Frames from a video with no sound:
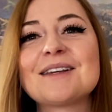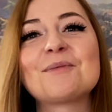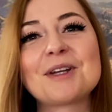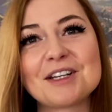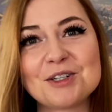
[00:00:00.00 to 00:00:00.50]
I'm
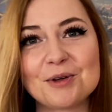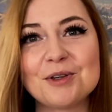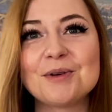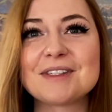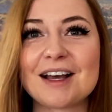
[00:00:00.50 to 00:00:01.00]
gonna show
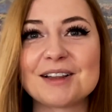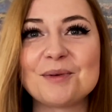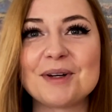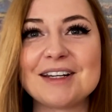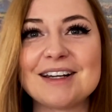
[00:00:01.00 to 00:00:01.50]
you exactly
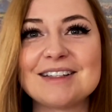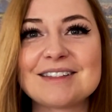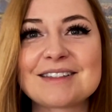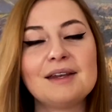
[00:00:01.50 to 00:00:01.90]
what it is.